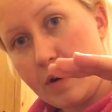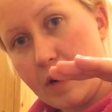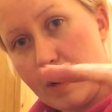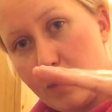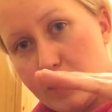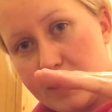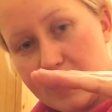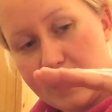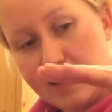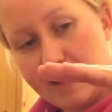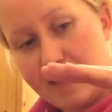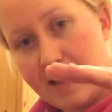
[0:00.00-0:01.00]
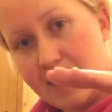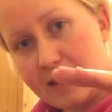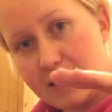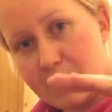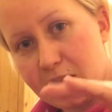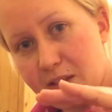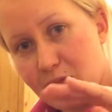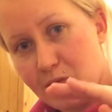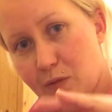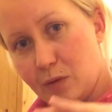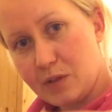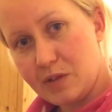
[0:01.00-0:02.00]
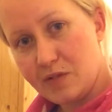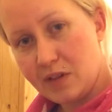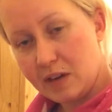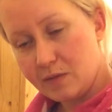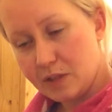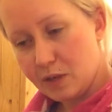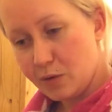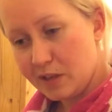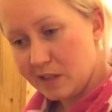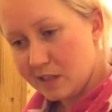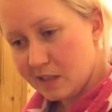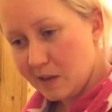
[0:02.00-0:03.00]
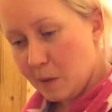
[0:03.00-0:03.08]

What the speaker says: I would say like that, in 45 degrees.